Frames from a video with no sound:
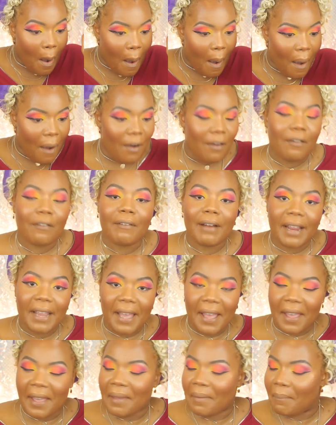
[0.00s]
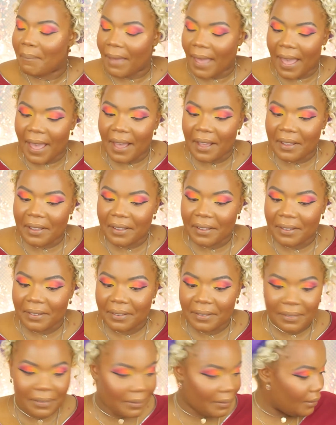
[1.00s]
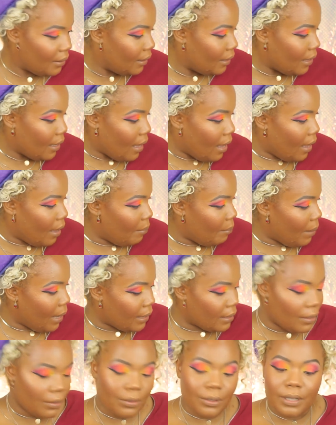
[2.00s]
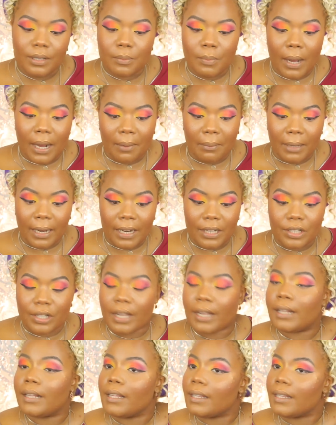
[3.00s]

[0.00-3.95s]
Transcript: All right, I am back. I am back to do this bottom lash line.